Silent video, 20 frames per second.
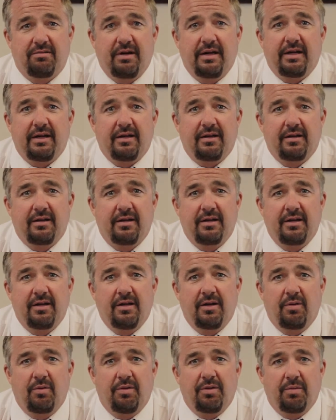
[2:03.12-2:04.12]
rate,
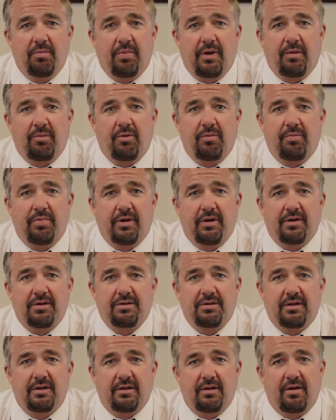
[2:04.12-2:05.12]
when the bubble
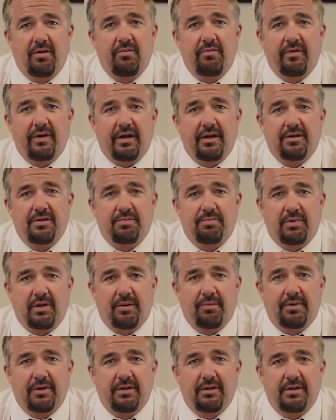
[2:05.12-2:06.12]
burst and home values
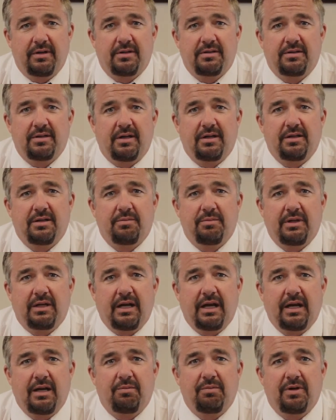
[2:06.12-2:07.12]
plummeted, it suddenly
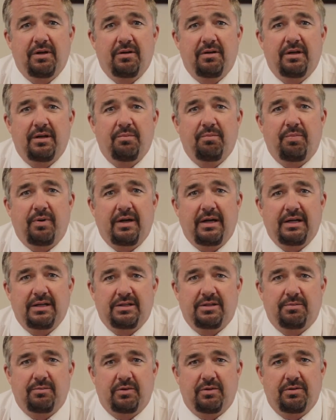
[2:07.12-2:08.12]
became nearly
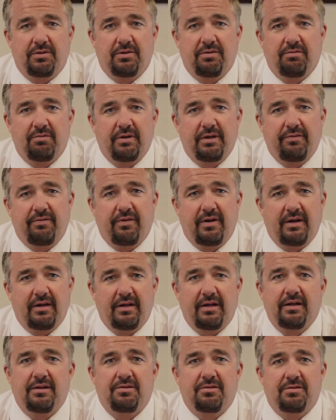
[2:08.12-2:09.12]
impossible to
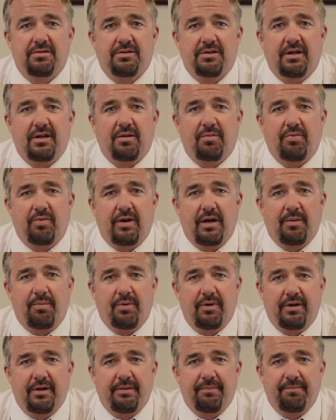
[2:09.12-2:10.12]
refinance or sell a
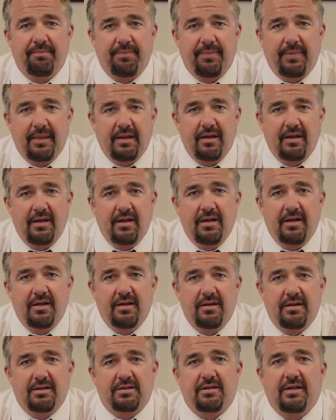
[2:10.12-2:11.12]
property.
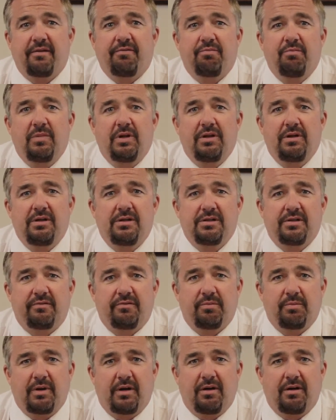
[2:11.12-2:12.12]
This left millions of
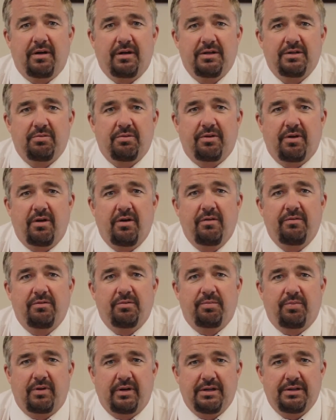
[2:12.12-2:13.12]
Americans with
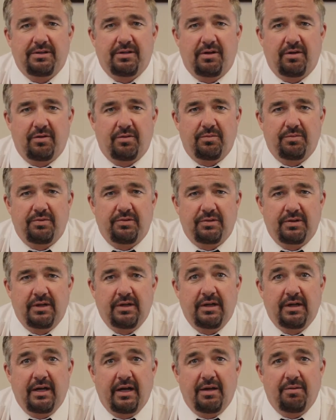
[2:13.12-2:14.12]
overpriced homes
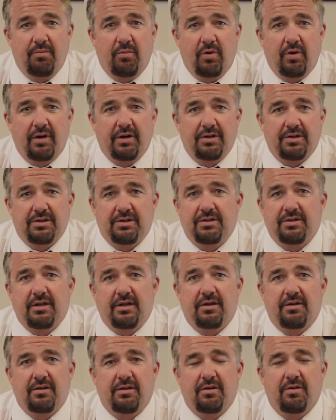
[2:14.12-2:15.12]
and mortgages
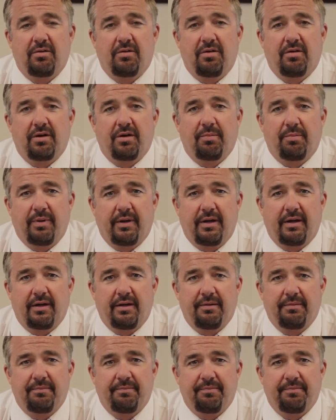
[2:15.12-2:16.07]
they could no longer pay.